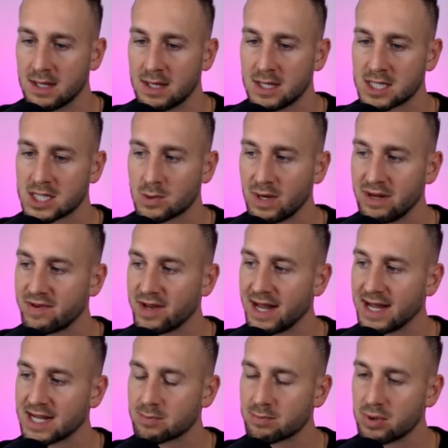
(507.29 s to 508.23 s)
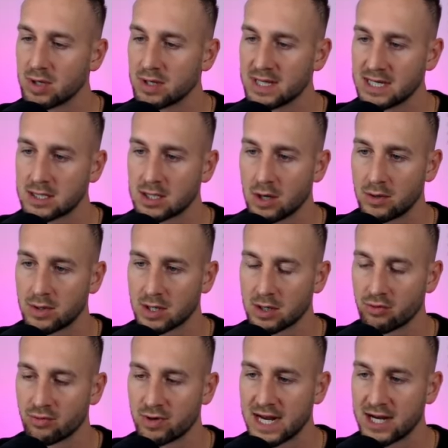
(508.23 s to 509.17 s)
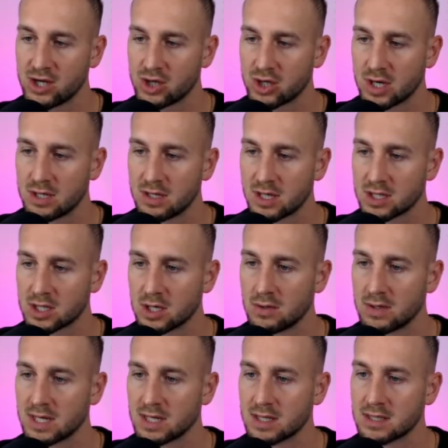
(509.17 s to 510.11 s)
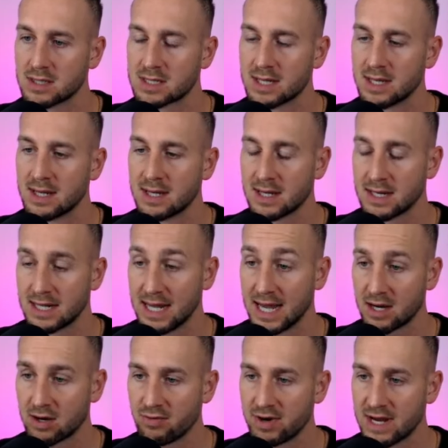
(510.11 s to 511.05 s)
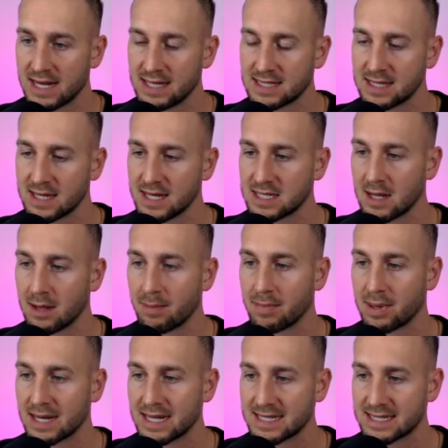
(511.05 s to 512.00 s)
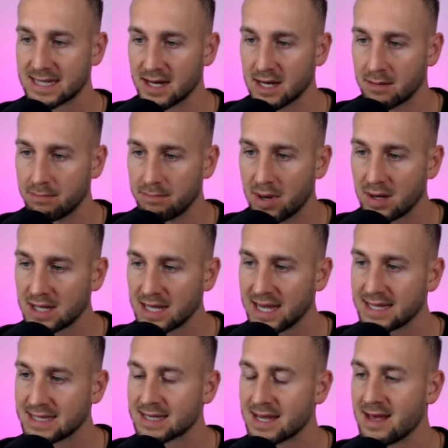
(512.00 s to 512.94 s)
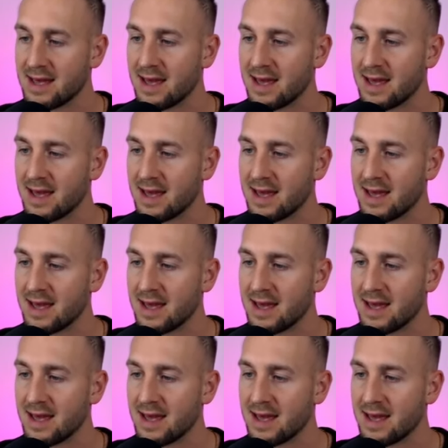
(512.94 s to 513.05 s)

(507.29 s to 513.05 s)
So even as per the token creation, the tokens get created, placed in a bucket,